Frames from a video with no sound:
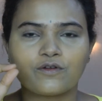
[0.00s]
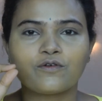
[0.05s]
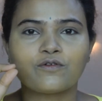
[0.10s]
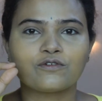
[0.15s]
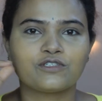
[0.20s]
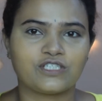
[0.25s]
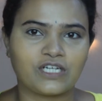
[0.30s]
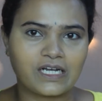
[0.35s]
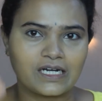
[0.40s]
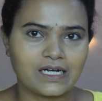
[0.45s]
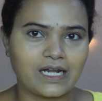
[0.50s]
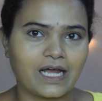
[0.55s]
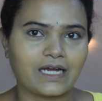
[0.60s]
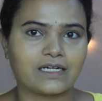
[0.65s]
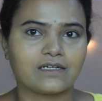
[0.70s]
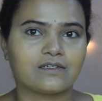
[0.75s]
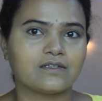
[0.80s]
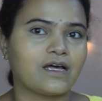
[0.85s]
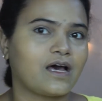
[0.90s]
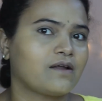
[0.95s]
shade
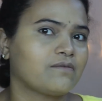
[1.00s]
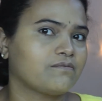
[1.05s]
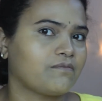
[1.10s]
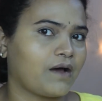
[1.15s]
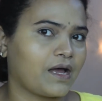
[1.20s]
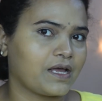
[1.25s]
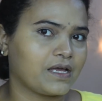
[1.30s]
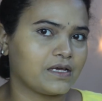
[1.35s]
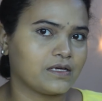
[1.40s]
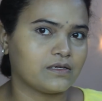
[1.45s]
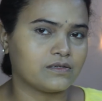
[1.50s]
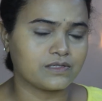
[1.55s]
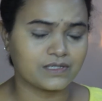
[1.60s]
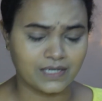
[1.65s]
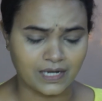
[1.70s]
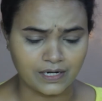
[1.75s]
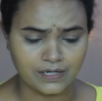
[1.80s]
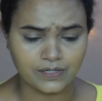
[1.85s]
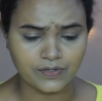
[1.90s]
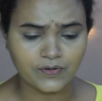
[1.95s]
lighter than my
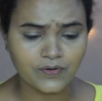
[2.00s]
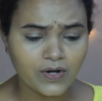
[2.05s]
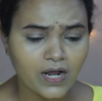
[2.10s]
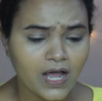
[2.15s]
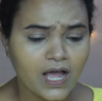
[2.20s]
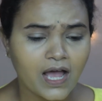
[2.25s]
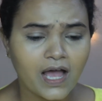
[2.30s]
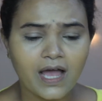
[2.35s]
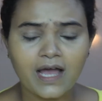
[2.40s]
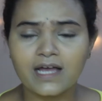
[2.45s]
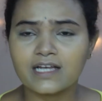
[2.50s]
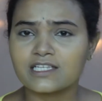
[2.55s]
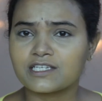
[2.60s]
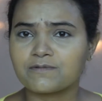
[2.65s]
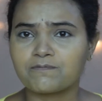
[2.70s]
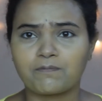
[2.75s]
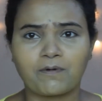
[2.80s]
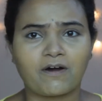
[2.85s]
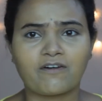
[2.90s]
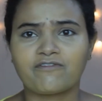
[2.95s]
skin tone. It's
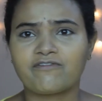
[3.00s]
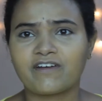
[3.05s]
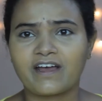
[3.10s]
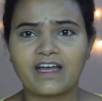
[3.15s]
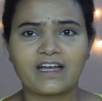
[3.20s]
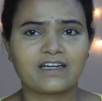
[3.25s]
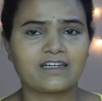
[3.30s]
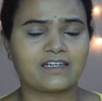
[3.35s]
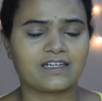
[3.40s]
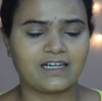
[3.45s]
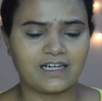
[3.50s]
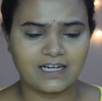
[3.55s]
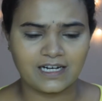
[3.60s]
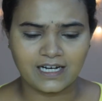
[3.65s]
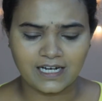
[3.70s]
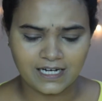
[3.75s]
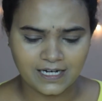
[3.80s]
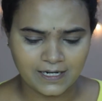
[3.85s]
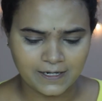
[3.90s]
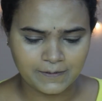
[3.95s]
perfect.
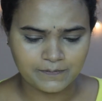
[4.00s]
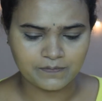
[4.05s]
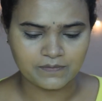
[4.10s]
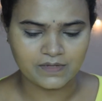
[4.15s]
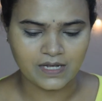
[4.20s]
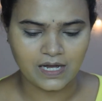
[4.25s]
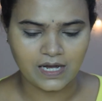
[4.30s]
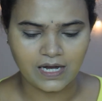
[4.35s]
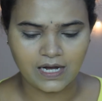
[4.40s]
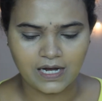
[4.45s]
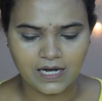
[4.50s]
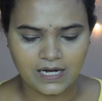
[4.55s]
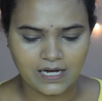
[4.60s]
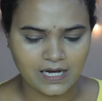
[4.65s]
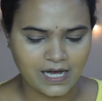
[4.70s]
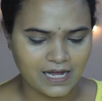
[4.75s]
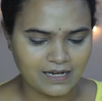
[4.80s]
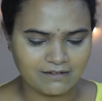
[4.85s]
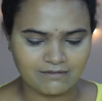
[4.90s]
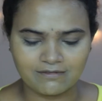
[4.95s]

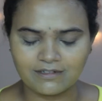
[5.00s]
And